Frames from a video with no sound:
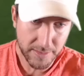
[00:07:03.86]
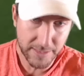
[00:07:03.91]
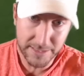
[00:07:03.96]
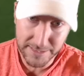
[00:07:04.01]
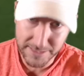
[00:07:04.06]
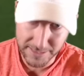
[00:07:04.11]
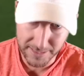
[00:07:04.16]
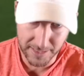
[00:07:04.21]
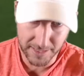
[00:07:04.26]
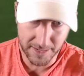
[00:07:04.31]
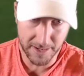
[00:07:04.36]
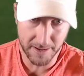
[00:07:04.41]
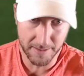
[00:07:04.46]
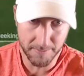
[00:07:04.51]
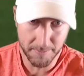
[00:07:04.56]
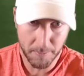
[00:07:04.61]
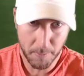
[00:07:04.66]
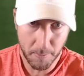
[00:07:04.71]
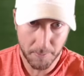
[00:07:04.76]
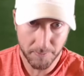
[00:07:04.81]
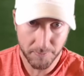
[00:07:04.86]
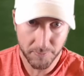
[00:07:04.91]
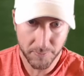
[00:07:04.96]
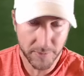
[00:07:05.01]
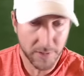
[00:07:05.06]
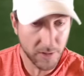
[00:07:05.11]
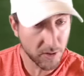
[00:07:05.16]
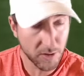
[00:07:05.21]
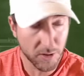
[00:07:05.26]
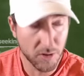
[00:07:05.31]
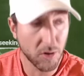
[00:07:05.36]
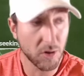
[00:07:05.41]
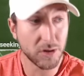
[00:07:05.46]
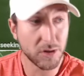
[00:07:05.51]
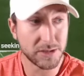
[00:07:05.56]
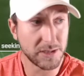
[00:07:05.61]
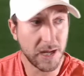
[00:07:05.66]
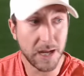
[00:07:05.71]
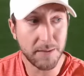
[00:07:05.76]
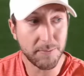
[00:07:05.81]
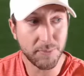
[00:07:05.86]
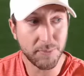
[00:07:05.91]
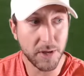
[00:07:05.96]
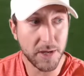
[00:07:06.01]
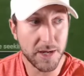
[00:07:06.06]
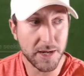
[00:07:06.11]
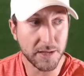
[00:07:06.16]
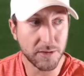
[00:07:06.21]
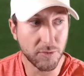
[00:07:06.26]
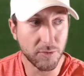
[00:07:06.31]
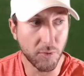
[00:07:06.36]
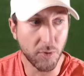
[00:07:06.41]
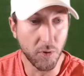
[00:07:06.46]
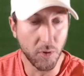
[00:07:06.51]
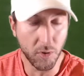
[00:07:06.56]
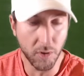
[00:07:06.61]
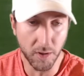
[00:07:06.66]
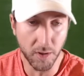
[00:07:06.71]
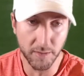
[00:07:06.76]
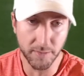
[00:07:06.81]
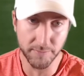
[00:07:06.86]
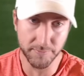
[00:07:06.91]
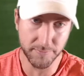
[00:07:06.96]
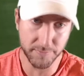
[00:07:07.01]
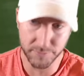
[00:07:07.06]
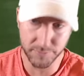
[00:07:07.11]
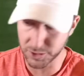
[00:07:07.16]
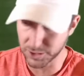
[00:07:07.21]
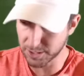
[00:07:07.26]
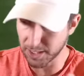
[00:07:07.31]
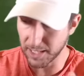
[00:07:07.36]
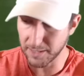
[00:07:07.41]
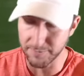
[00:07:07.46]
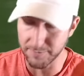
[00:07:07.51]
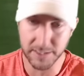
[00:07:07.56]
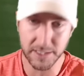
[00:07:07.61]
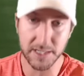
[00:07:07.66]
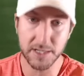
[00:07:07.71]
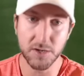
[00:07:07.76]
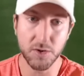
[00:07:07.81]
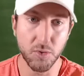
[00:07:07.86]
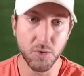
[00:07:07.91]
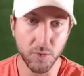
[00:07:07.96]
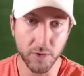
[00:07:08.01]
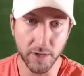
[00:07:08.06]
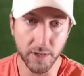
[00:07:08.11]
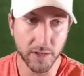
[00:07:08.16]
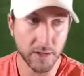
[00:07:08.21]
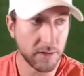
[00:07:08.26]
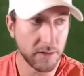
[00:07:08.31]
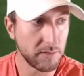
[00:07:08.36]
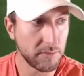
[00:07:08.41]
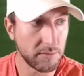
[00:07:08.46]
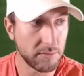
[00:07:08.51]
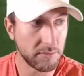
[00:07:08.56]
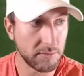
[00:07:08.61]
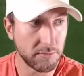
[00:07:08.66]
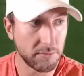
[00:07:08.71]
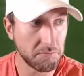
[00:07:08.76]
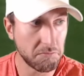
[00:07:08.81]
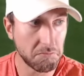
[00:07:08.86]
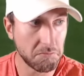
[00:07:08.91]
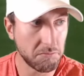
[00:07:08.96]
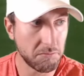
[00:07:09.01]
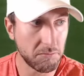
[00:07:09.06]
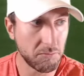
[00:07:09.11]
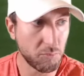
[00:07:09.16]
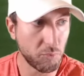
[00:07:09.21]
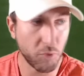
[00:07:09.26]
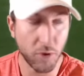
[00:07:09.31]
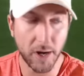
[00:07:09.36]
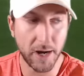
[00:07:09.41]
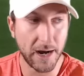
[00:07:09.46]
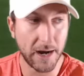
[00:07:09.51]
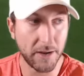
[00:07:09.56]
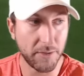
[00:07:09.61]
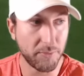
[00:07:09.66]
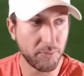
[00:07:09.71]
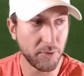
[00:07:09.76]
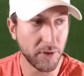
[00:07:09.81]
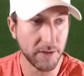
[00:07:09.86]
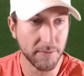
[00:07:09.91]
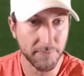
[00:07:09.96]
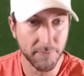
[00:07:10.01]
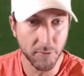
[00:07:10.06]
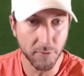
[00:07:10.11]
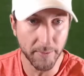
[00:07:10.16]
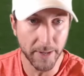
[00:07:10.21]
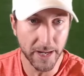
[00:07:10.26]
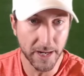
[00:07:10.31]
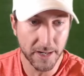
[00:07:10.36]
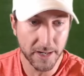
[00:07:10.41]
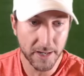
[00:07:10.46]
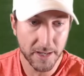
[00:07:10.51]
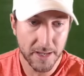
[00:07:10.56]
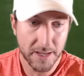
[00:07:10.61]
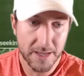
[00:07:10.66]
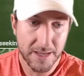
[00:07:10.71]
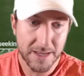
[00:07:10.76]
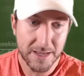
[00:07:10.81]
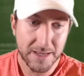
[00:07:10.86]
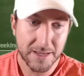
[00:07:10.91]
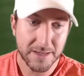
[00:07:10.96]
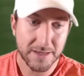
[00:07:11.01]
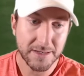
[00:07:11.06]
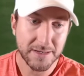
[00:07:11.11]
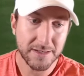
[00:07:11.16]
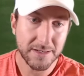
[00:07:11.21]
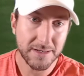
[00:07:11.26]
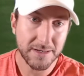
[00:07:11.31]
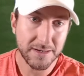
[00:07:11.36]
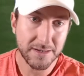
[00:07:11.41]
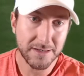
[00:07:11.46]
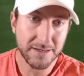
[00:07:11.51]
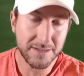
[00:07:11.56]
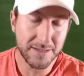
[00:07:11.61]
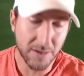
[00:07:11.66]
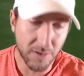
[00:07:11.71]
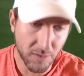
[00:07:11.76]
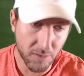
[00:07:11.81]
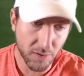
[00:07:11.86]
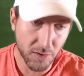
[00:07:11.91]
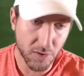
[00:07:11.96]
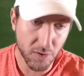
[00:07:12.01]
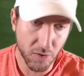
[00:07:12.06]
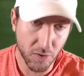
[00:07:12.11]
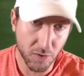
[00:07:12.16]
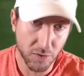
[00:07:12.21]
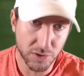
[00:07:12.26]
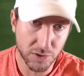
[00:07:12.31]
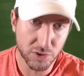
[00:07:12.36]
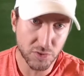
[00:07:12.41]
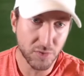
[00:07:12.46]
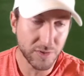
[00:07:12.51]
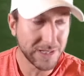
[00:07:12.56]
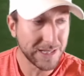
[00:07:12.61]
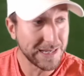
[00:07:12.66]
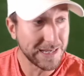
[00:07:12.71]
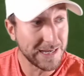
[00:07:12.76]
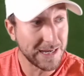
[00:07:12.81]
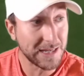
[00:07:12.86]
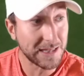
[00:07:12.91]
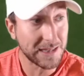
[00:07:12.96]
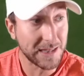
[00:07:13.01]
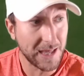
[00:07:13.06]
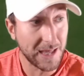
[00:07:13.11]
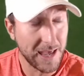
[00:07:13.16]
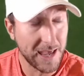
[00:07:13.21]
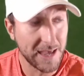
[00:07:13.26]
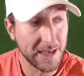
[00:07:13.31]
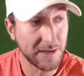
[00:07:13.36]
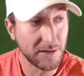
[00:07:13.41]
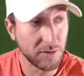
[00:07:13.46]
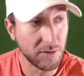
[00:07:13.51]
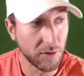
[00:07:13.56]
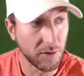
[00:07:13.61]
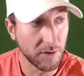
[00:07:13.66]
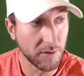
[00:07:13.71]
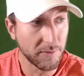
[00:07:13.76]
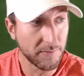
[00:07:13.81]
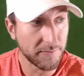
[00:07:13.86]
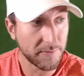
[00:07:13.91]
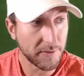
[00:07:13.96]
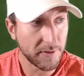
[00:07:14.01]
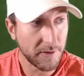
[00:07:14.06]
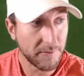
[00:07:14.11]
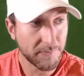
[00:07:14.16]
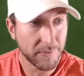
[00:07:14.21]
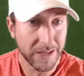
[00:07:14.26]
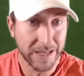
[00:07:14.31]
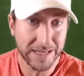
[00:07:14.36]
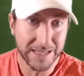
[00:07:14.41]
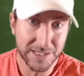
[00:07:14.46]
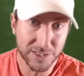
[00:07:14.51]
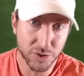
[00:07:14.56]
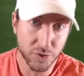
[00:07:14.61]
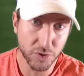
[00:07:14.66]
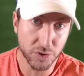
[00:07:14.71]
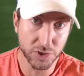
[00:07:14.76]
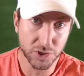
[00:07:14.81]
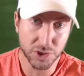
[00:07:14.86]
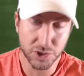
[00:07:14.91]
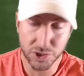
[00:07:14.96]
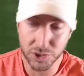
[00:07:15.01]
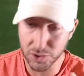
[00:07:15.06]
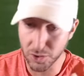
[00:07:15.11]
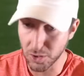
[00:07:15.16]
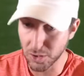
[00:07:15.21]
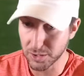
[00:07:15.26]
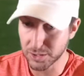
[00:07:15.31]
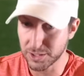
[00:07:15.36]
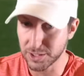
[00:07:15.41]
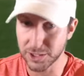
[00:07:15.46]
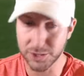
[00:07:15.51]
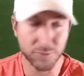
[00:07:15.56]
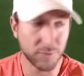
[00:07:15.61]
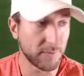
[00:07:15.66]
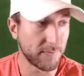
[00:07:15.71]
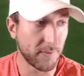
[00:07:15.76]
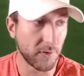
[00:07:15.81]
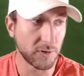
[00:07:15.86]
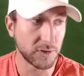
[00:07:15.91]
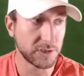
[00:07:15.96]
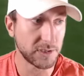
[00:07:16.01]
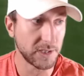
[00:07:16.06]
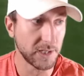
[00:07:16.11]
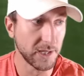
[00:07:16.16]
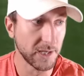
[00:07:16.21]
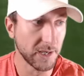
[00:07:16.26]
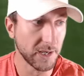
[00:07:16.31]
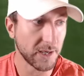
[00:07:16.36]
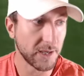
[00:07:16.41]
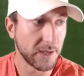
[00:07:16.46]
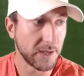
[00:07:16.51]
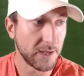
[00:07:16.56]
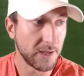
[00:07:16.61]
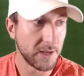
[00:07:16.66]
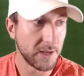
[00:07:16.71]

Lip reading: this time, Derek Carr is not playing the role of just kind of a decoy, run out of the play fullback. Derek Carr is going to get the handoff, and he's going to start this reverse thing.